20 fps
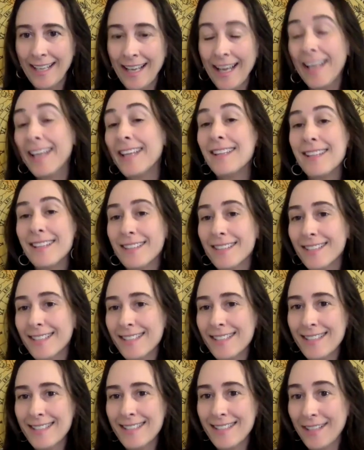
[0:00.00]
Hey there, it's
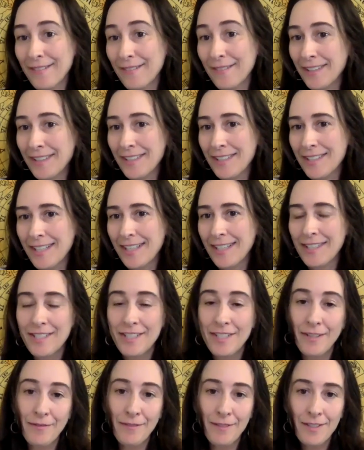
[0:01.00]
Stephanie Shea,
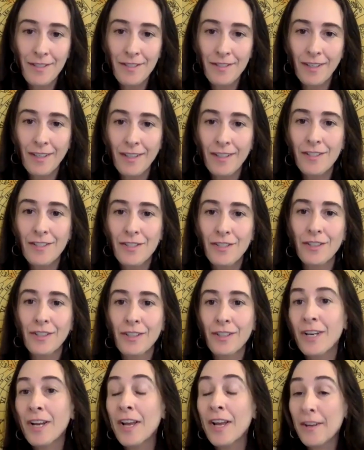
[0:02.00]
Chief
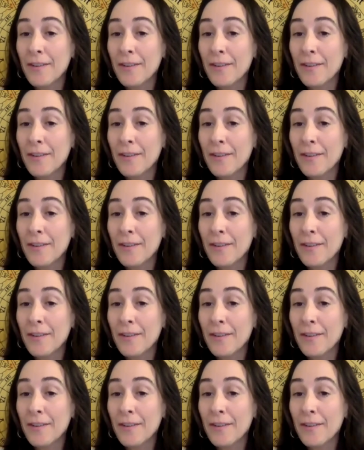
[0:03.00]
Astrologer